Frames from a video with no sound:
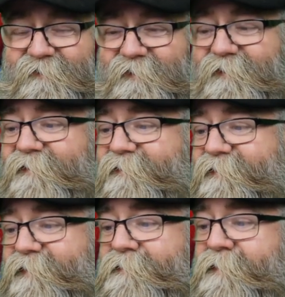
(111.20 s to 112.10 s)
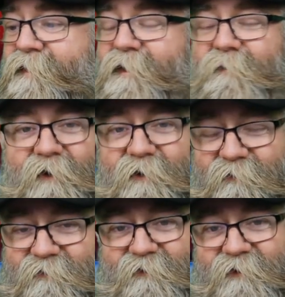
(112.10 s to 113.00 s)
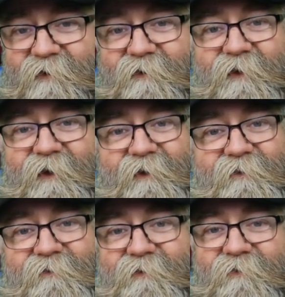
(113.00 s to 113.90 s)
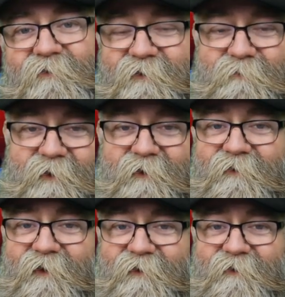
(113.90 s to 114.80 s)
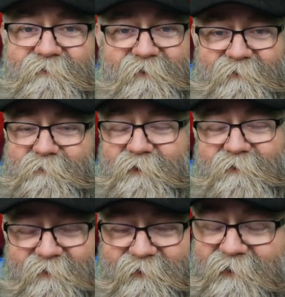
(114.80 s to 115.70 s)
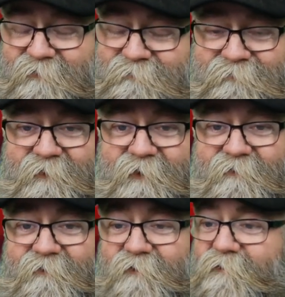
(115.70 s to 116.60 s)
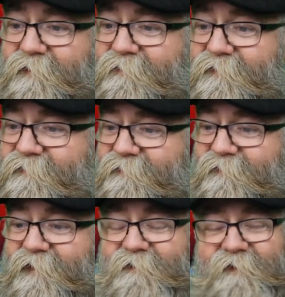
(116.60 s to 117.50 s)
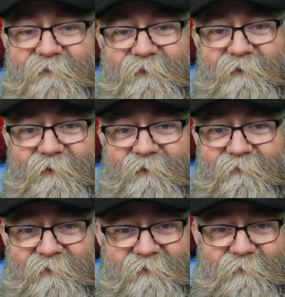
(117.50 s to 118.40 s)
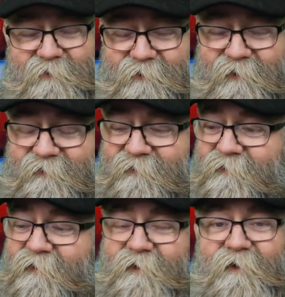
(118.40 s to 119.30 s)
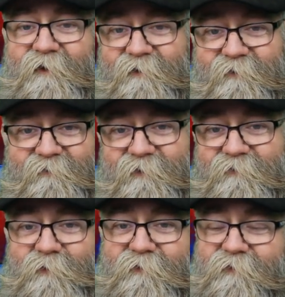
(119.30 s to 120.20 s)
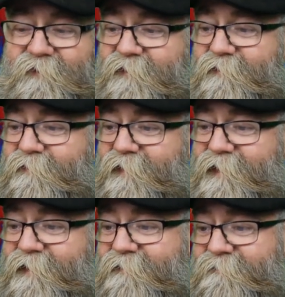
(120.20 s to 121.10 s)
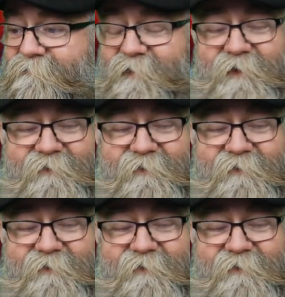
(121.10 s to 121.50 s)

in there. So overall, it definitely smells like a gingerbread cookie. So if you do like that scent of gingerbread cookies, it's definitely one for you. I mean, like